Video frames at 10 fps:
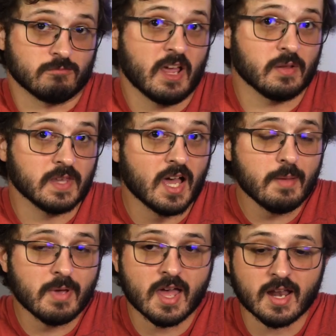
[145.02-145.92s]
right on the
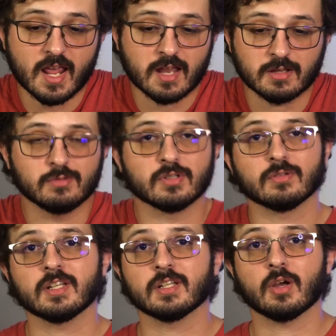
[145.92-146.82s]
iPad, and you
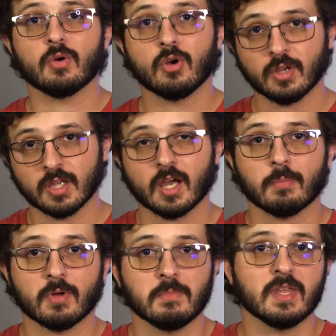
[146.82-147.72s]
don't need to go hooking
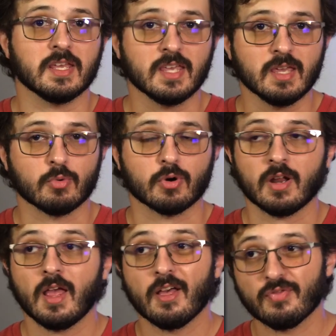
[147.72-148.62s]
up a MIDI
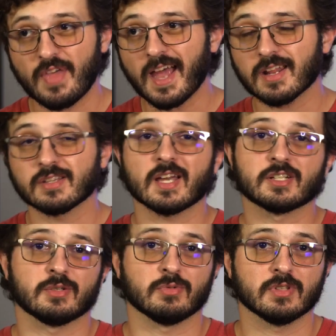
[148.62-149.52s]
keyboard. That is
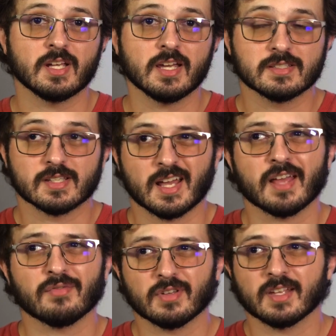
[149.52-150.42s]
actually really nice, and
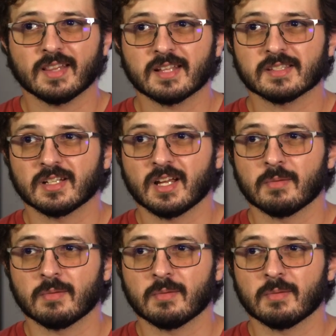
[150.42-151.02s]
I feel like that's going to